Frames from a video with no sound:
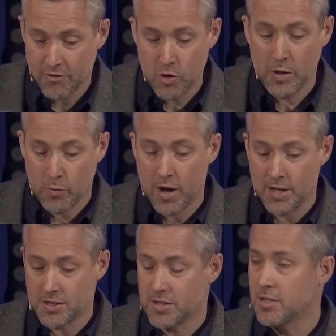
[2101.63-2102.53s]
of who he
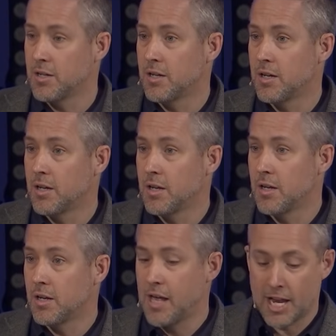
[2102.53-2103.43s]
was.
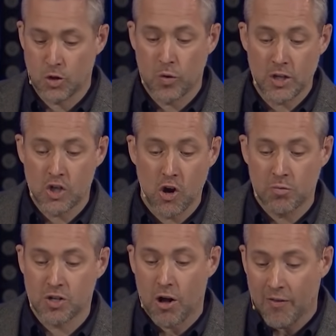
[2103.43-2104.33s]
And it's when
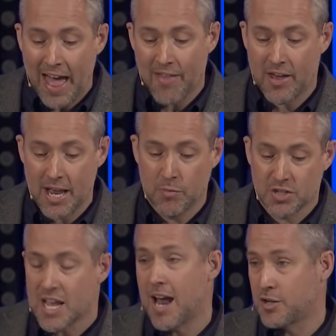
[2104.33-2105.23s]
Job saw that that he
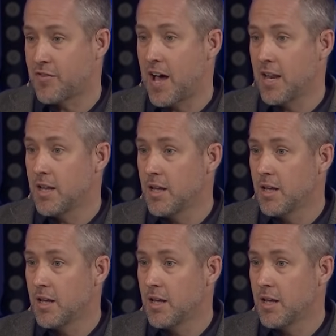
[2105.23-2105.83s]
was satisfied.